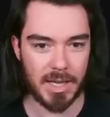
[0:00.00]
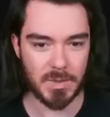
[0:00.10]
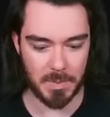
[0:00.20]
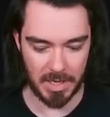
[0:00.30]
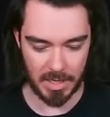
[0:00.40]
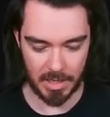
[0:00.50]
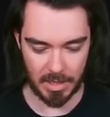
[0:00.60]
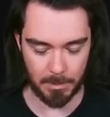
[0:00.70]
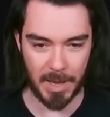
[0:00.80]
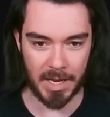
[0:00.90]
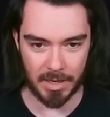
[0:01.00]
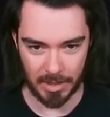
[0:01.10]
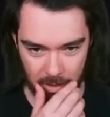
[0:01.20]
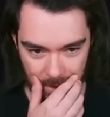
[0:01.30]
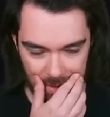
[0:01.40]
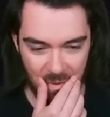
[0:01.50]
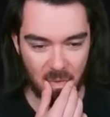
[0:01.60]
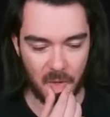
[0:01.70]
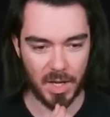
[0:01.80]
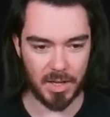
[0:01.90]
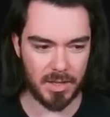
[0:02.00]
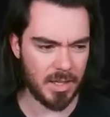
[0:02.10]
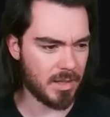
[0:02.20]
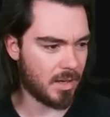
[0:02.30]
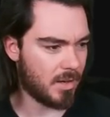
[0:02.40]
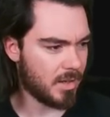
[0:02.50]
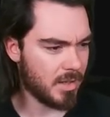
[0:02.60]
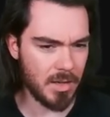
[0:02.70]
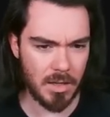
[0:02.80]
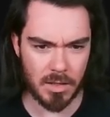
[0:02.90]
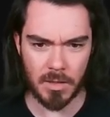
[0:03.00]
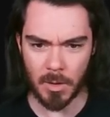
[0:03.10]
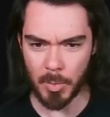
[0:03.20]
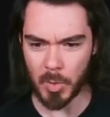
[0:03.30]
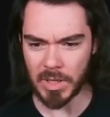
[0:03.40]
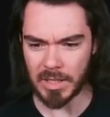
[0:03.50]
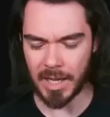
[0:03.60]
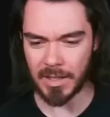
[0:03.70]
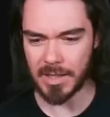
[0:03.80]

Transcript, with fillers: SP Panda, I think are the #1 clan.